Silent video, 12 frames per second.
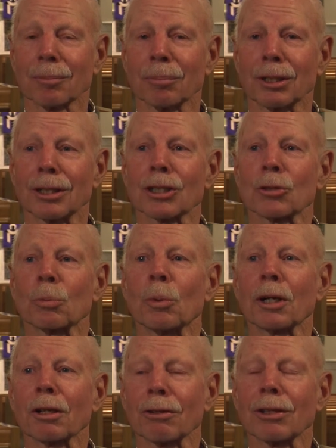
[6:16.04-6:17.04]
because
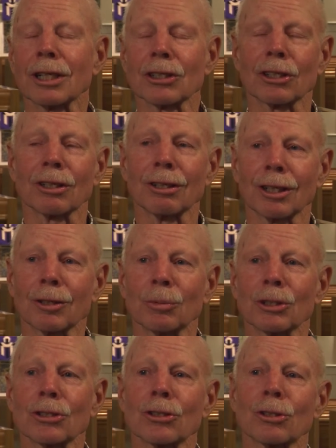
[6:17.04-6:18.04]
one of the things it did
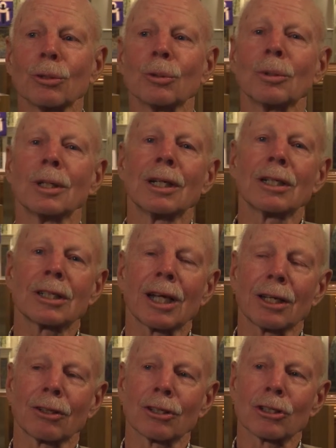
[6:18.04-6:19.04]
was to
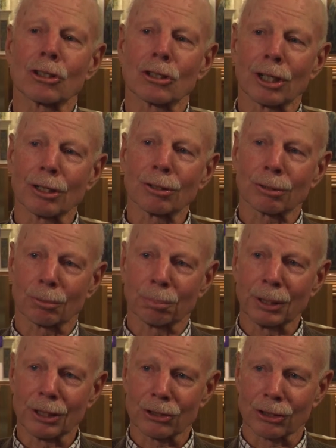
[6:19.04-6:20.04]
take the center
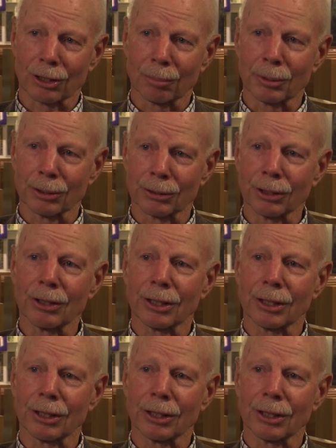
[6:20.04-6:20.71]
piece of the building,